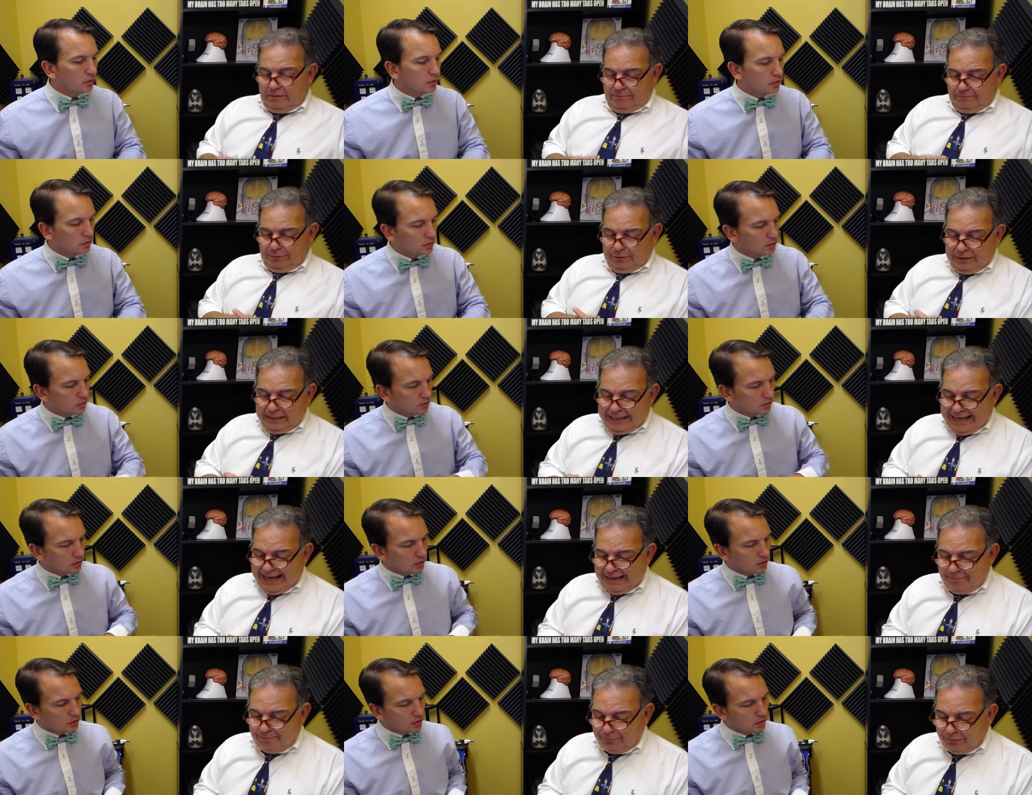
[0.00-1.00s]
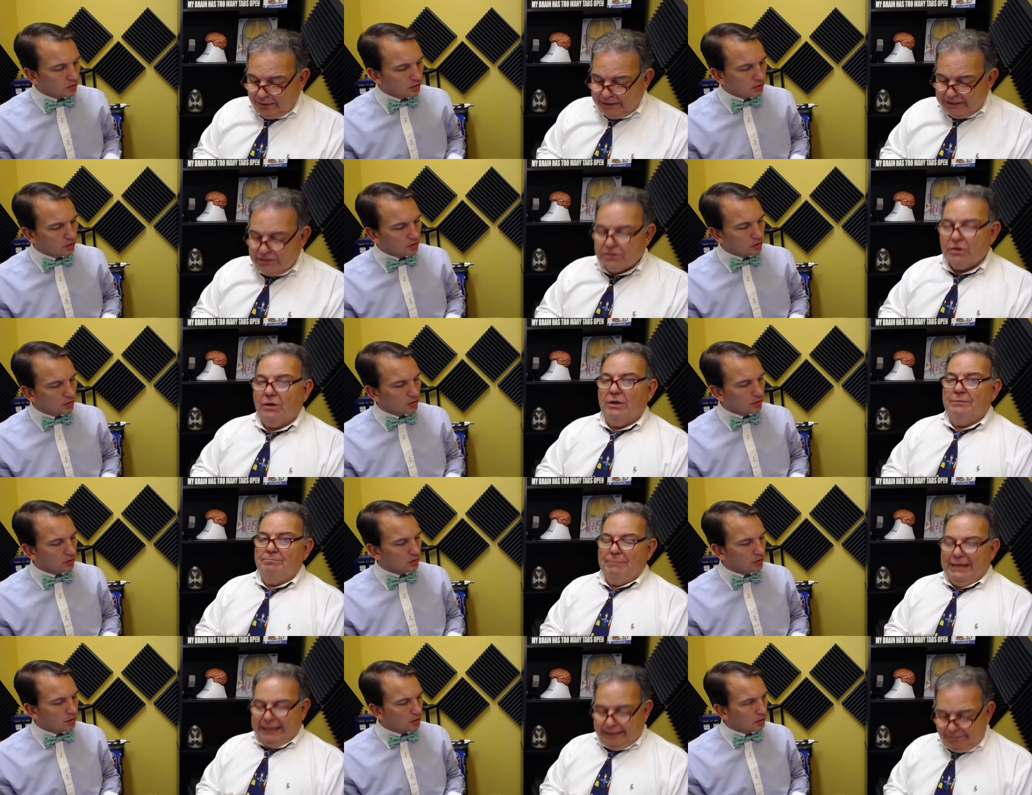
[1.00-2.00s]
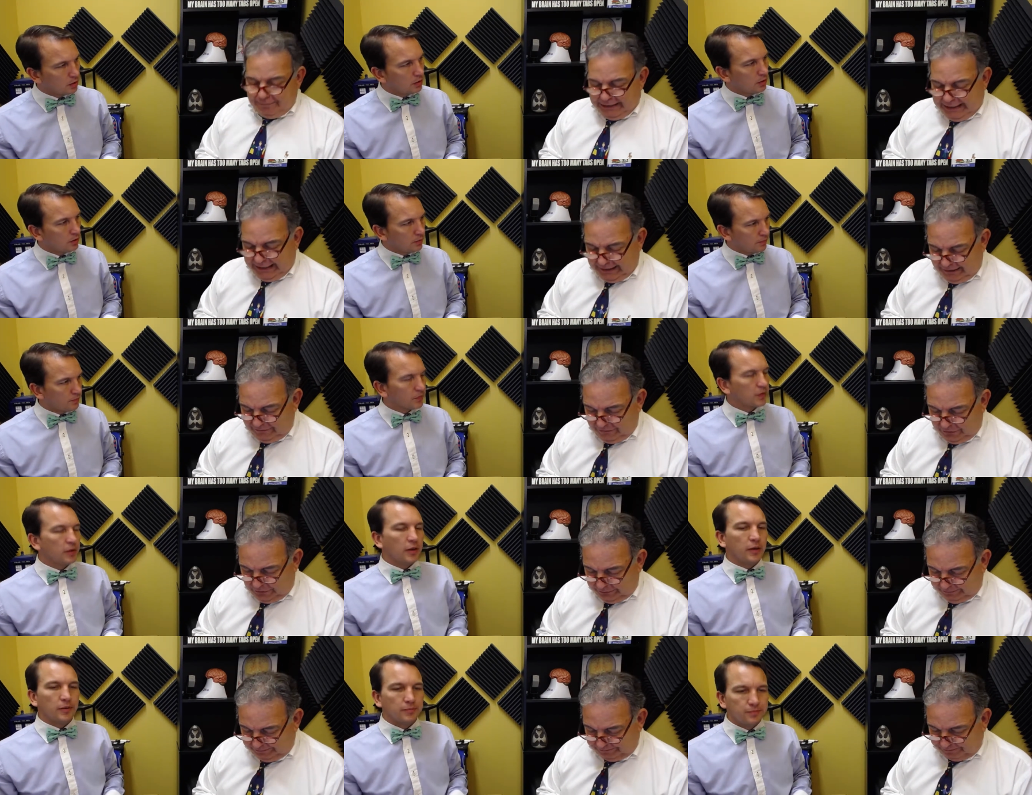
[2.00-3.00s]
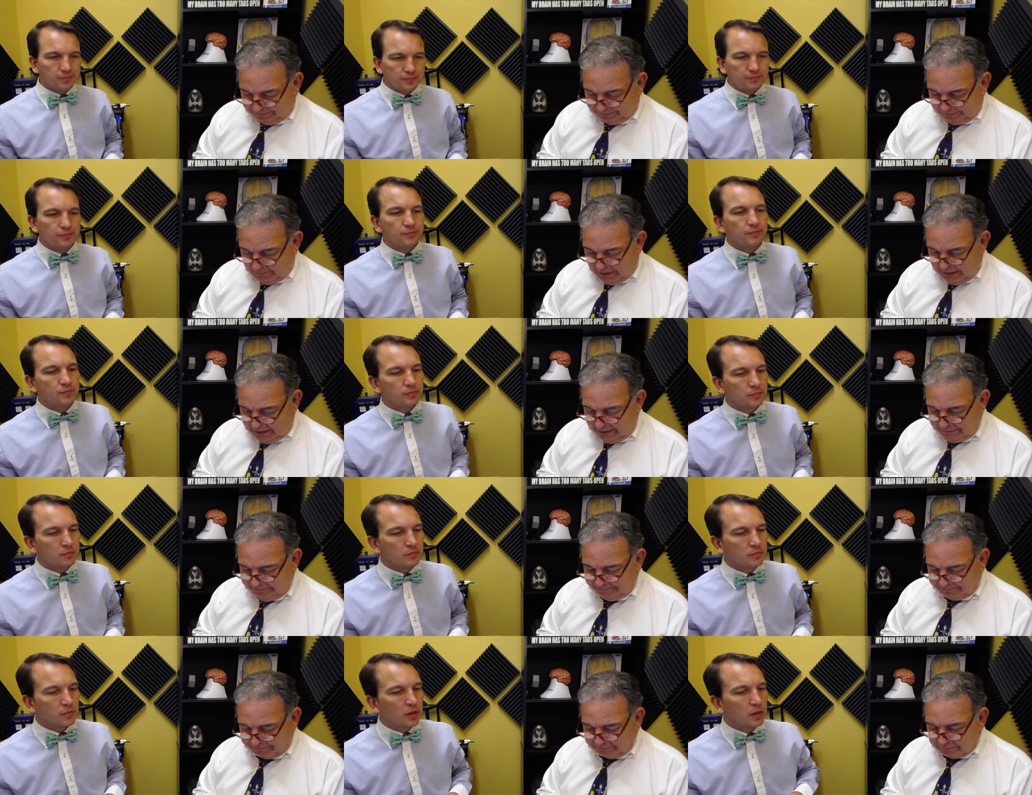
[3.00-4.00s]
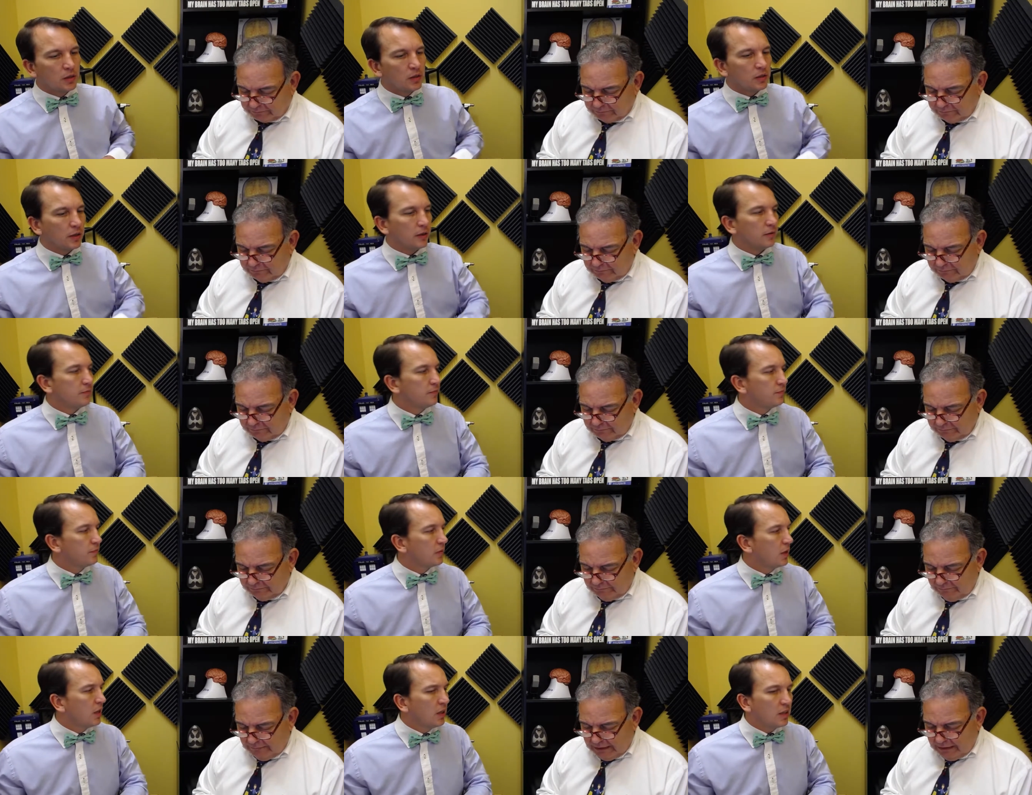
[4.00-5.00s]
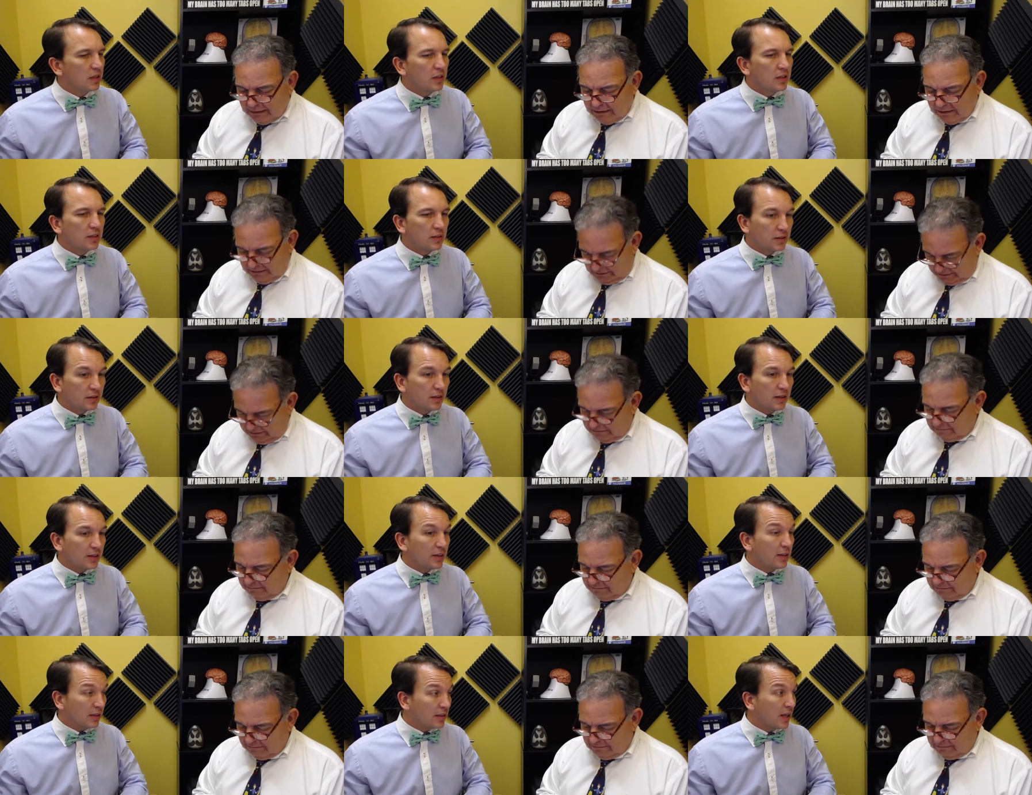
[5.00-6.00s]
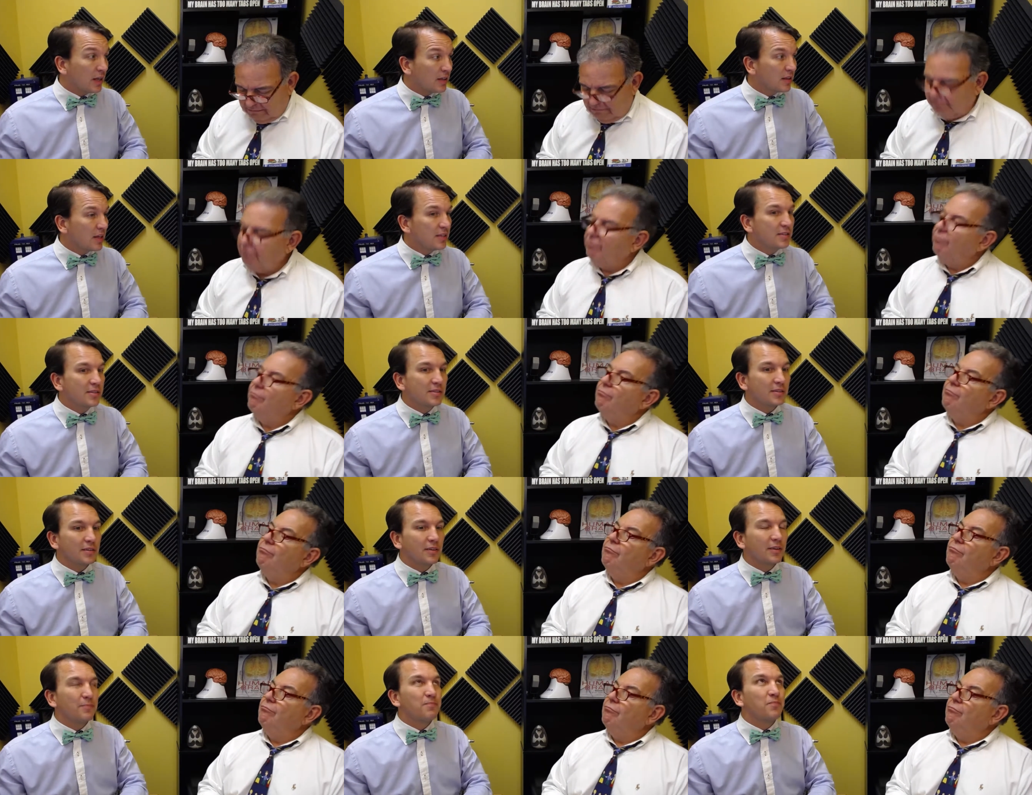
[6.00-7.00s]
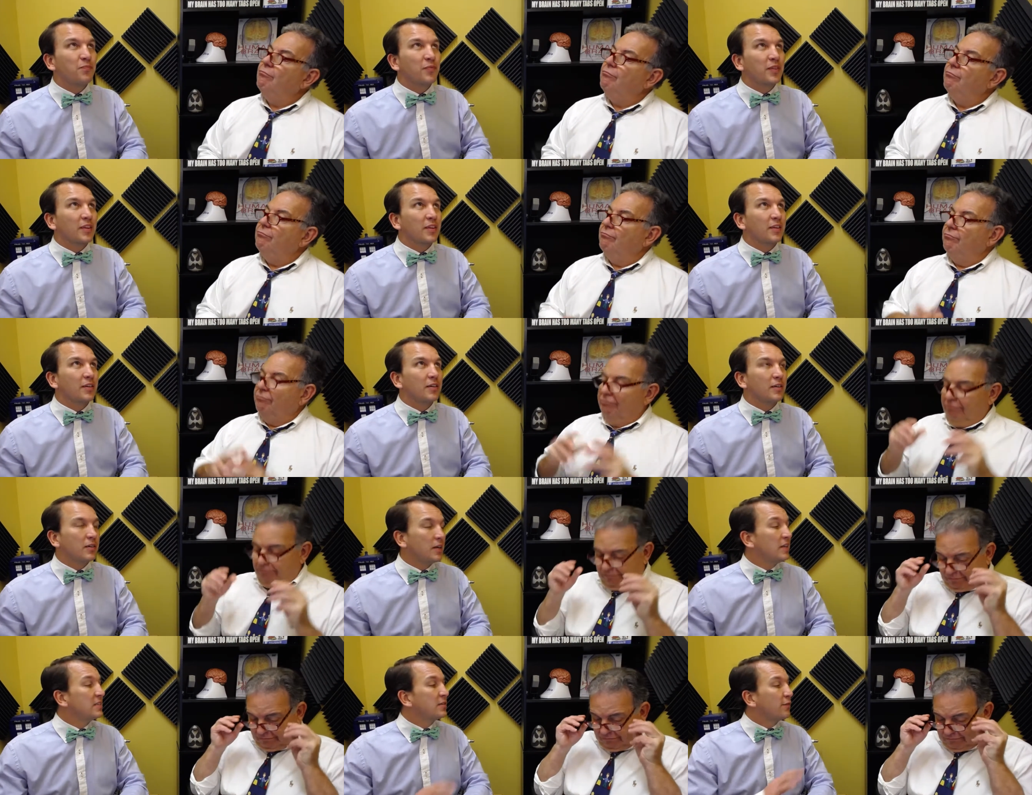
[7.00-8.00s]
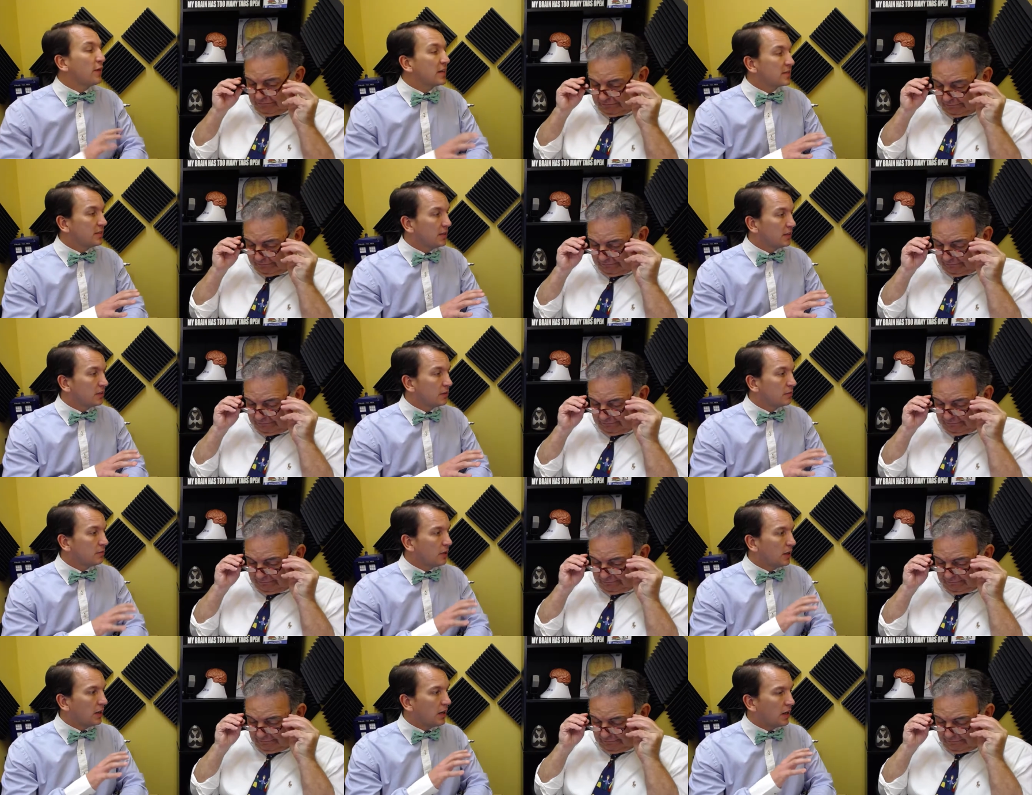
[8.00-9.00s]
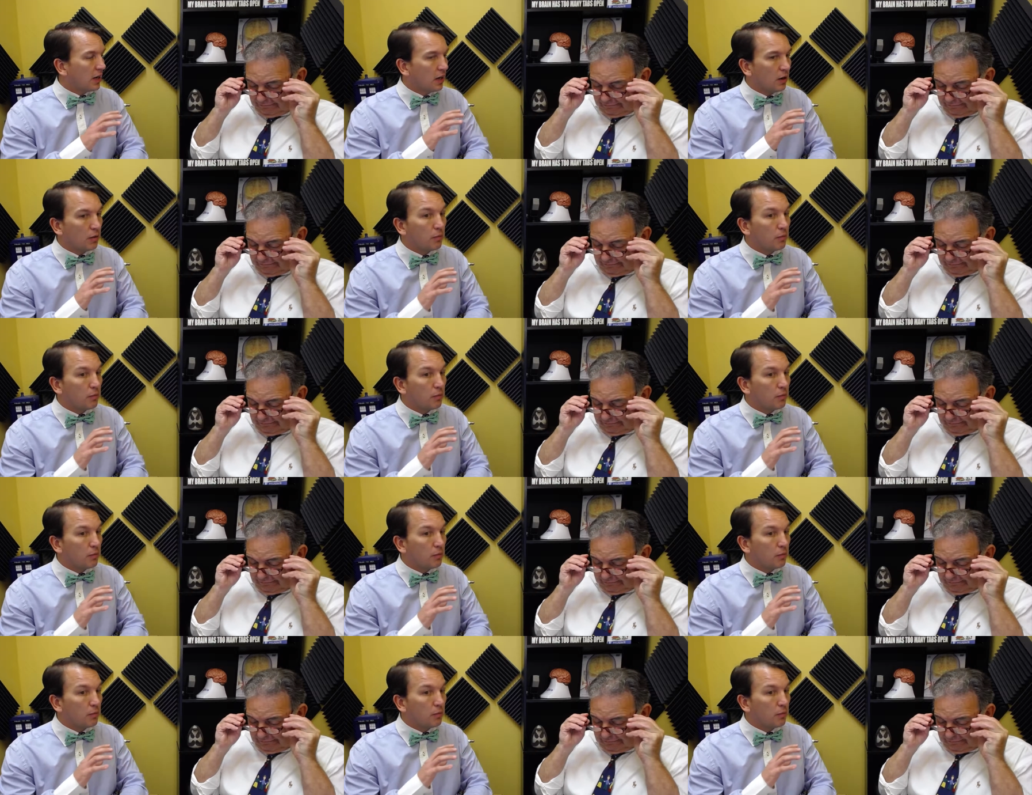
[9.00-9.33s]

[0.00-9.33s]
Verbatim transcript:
Speaker 1: Putting a price on bad behavior. Yeah. Okay. Yeah.
Speaker 2: that that's it's a fascinating uh,